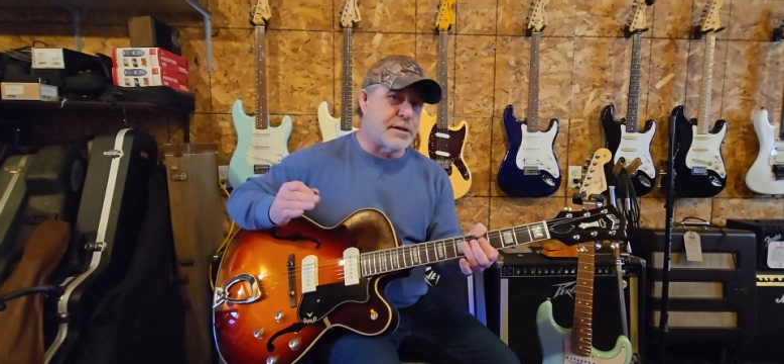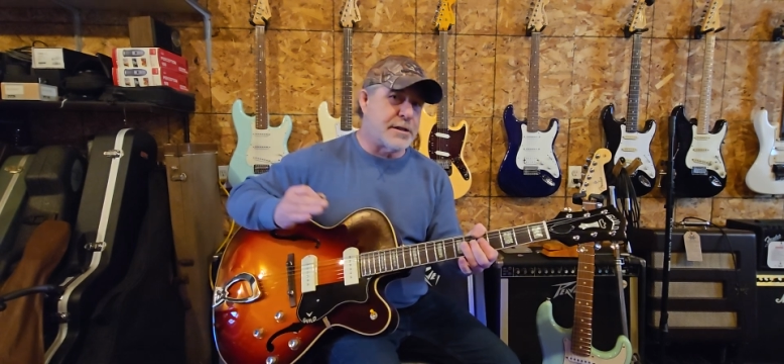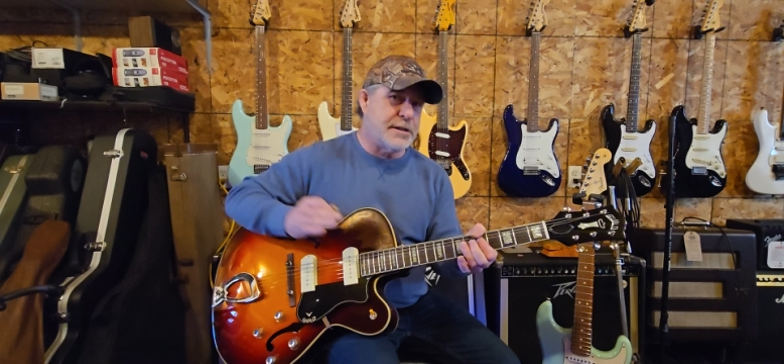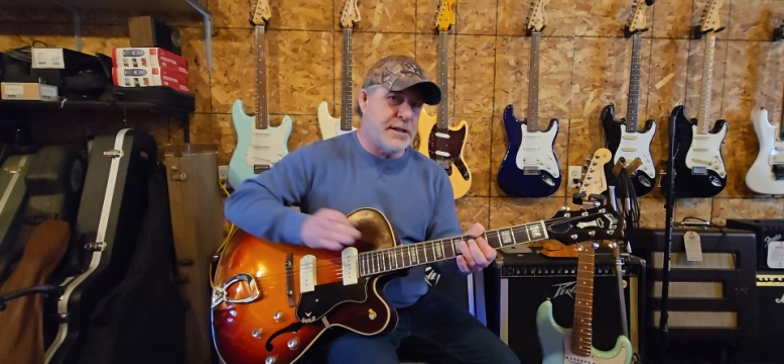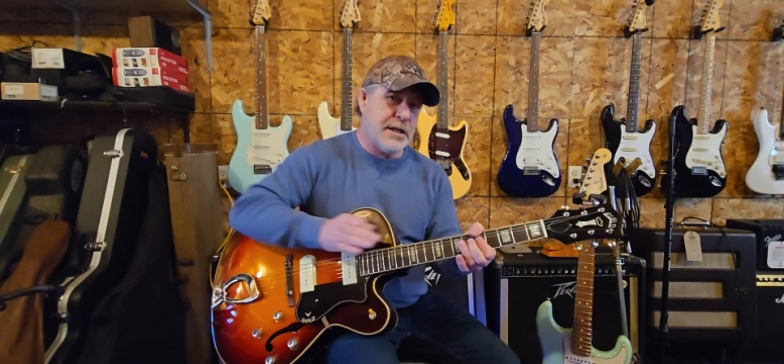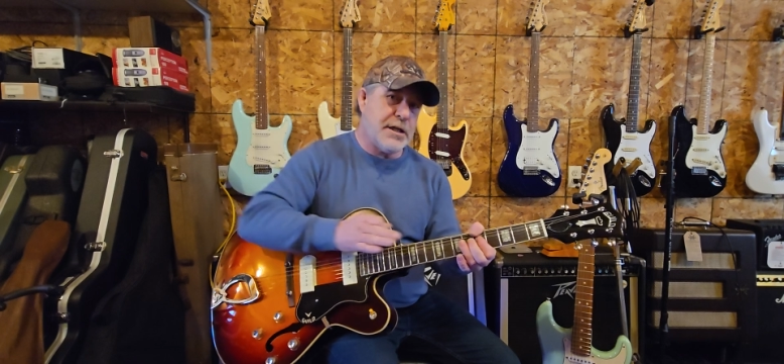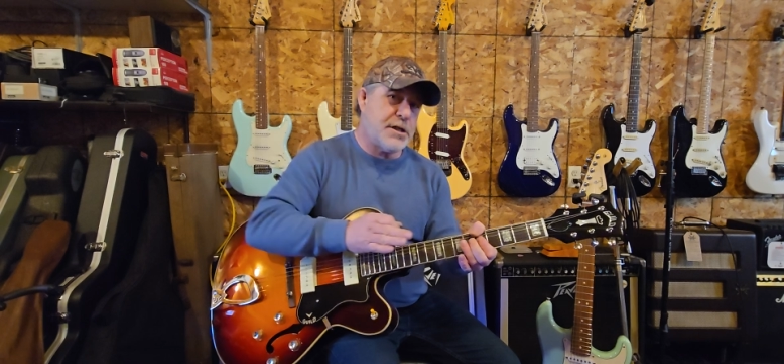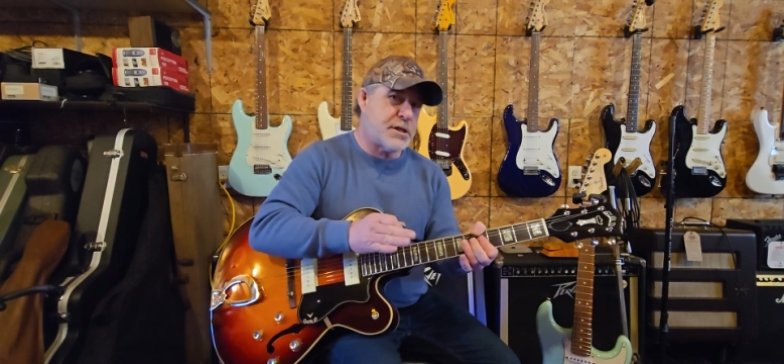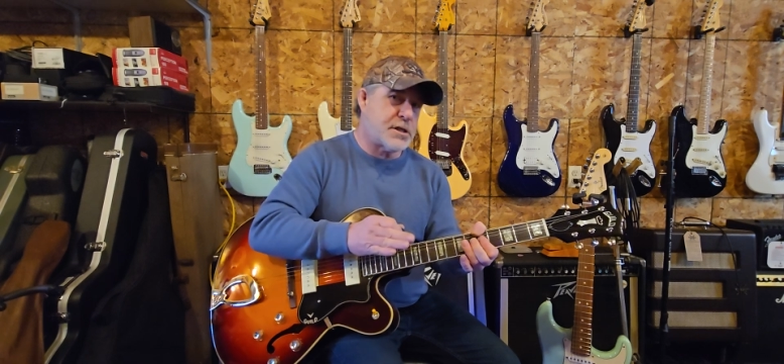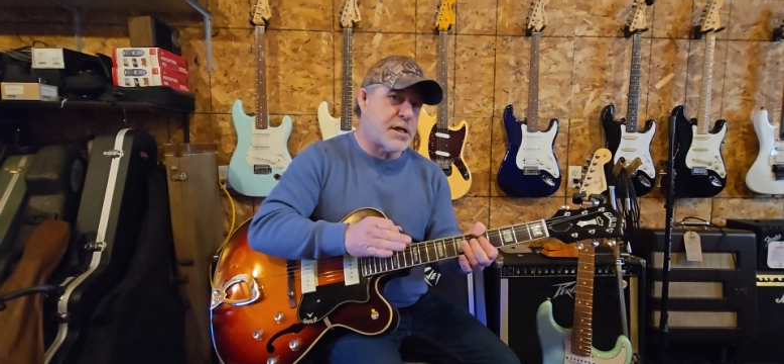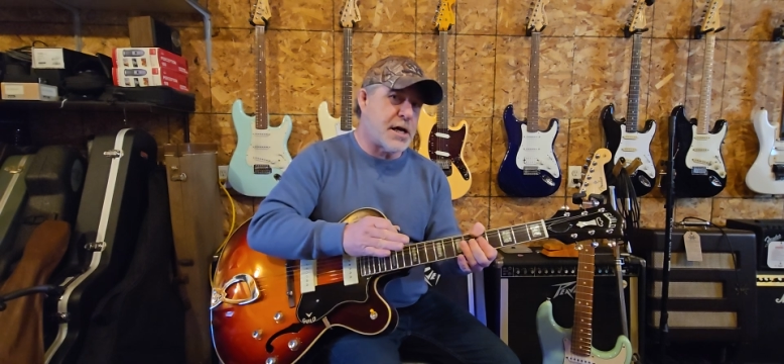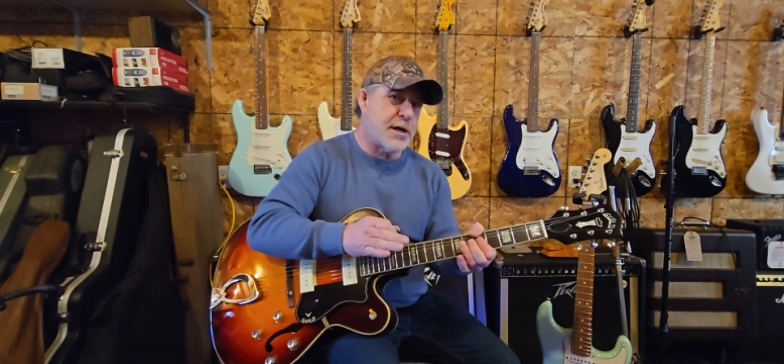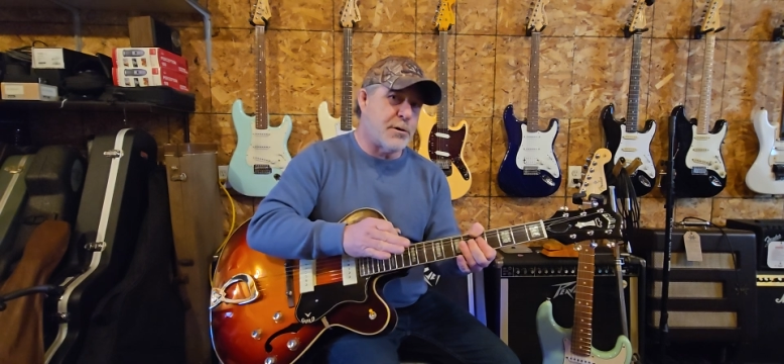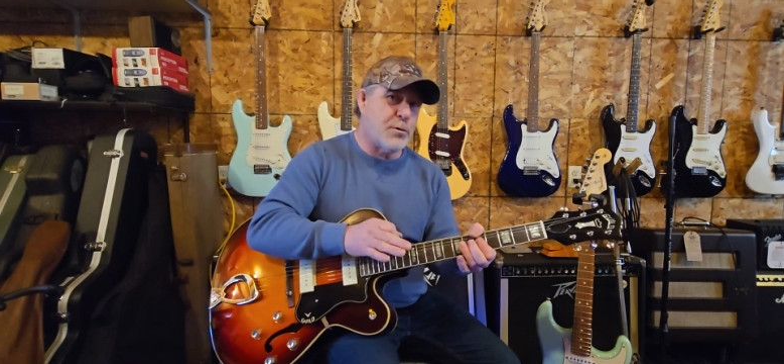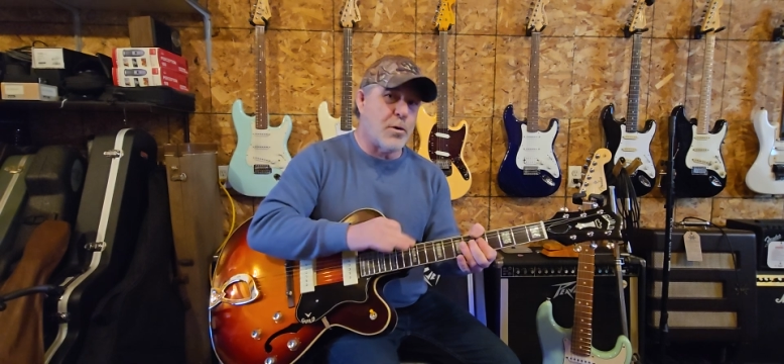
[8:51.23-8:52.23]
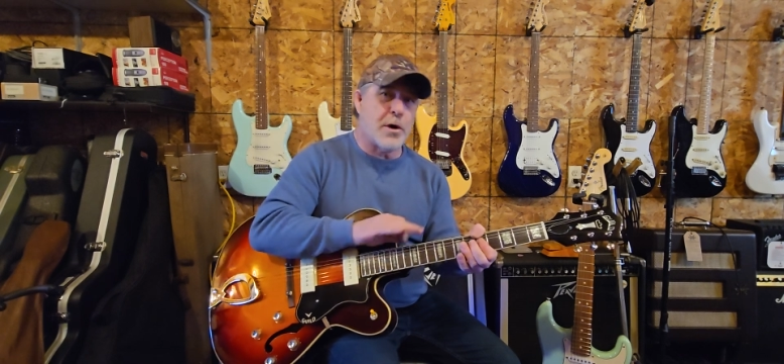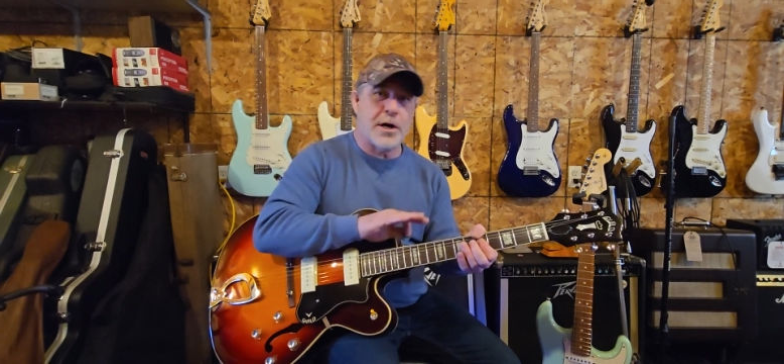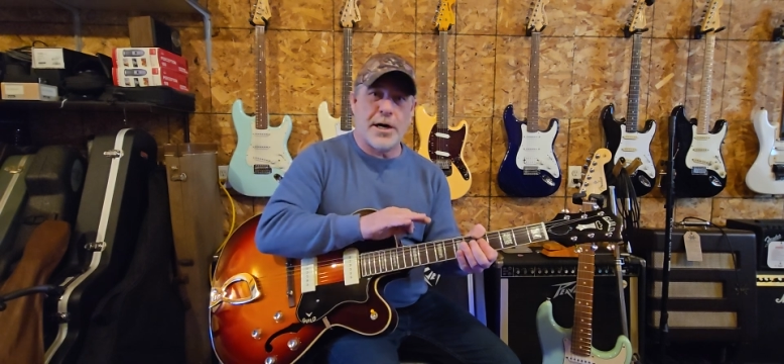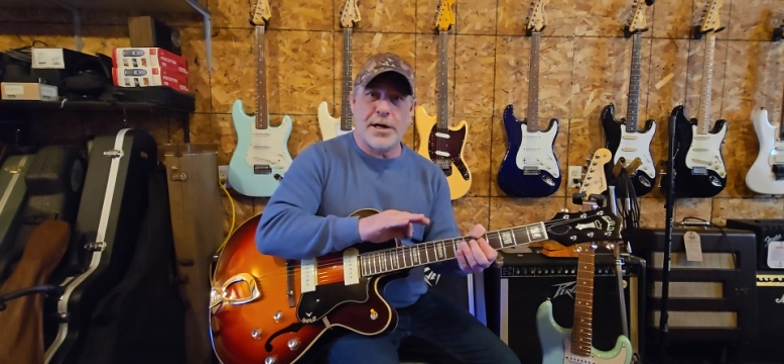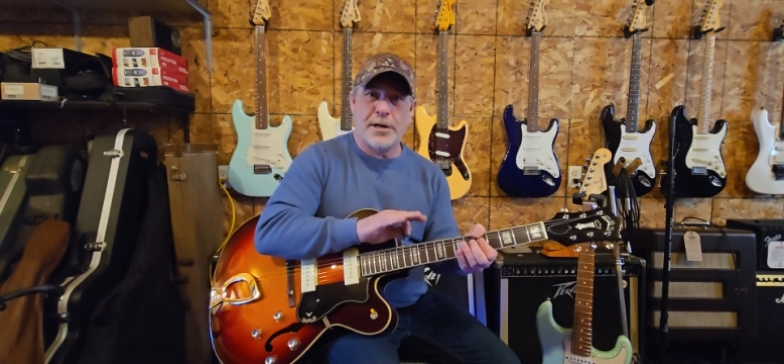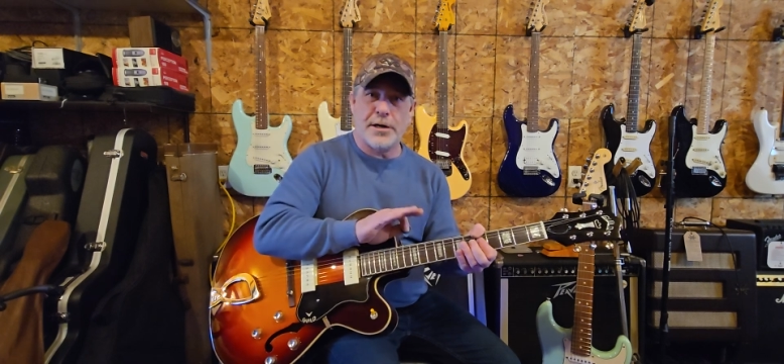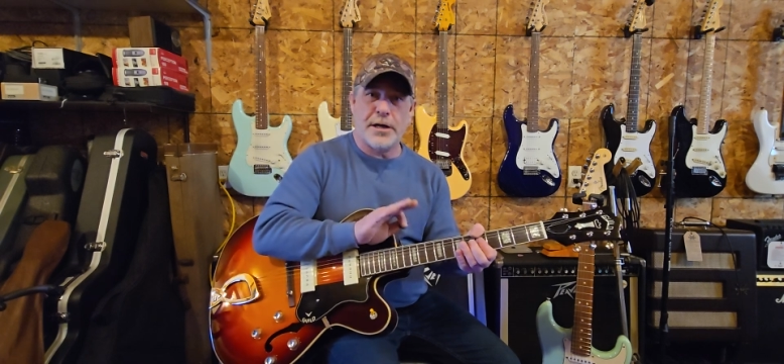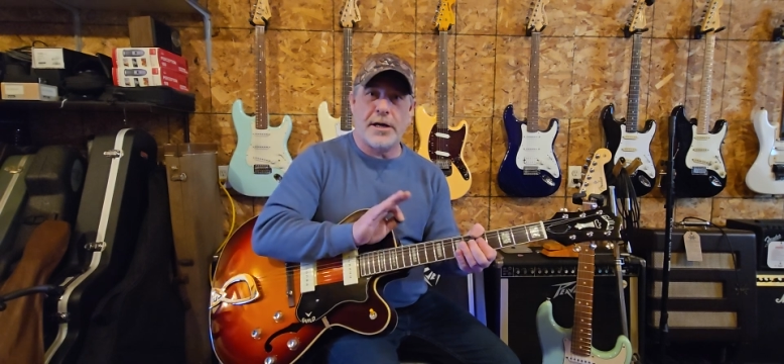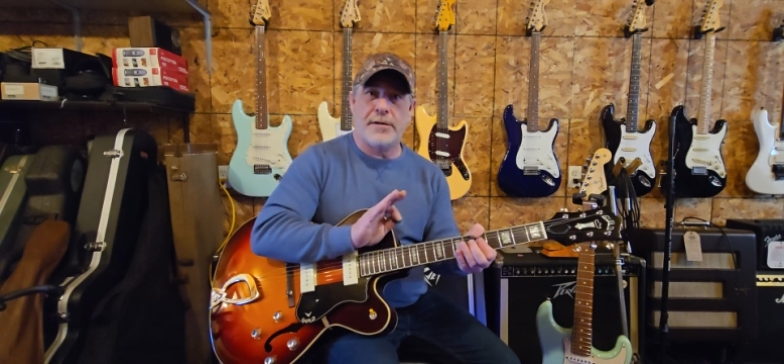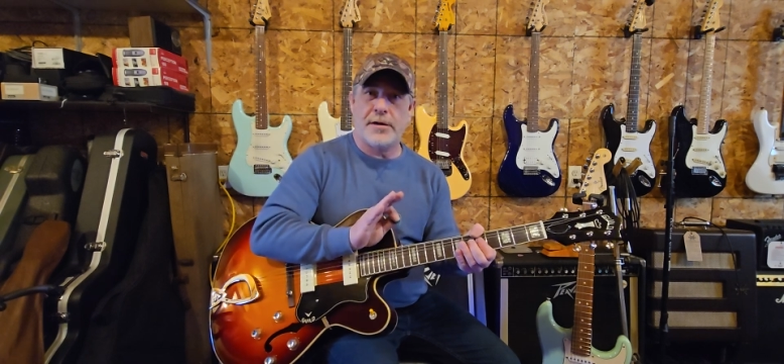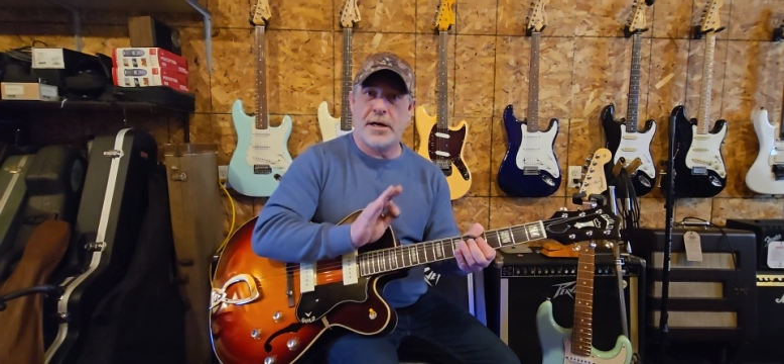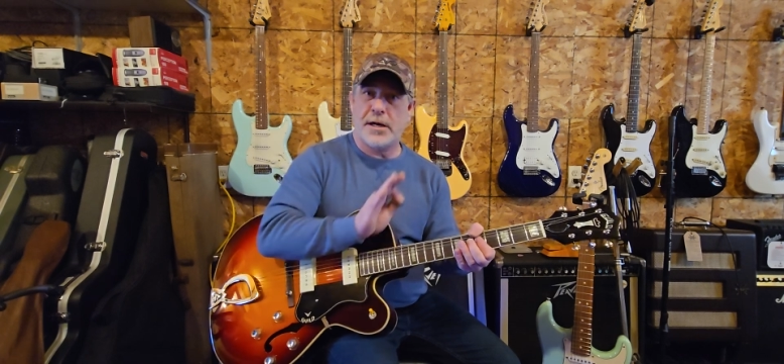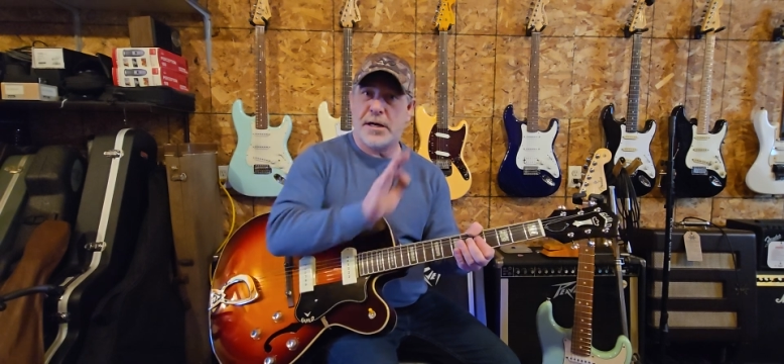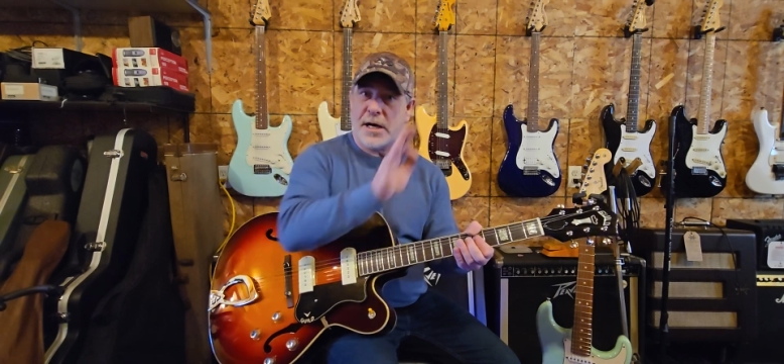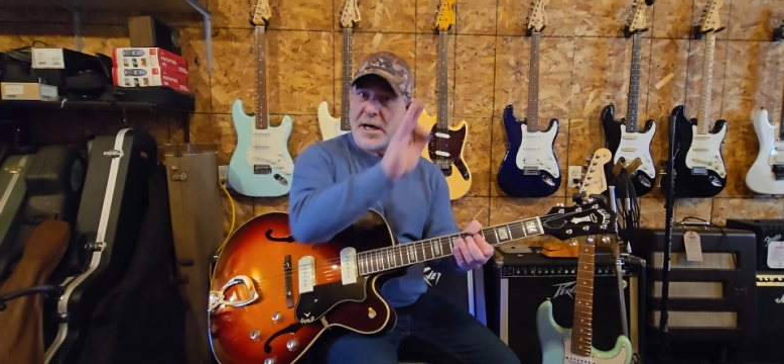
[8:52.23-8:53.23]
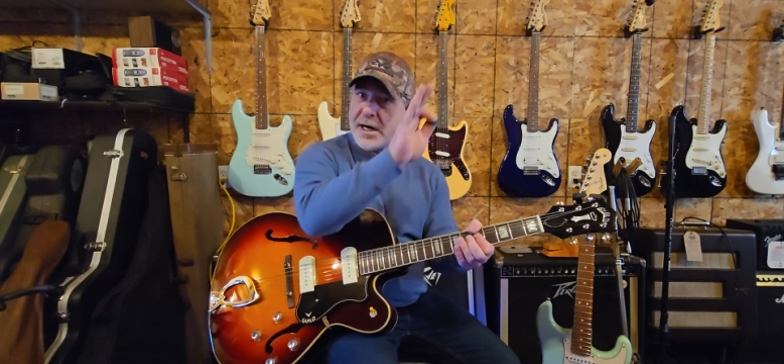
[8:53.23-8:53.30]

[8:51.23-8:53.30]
descend one and then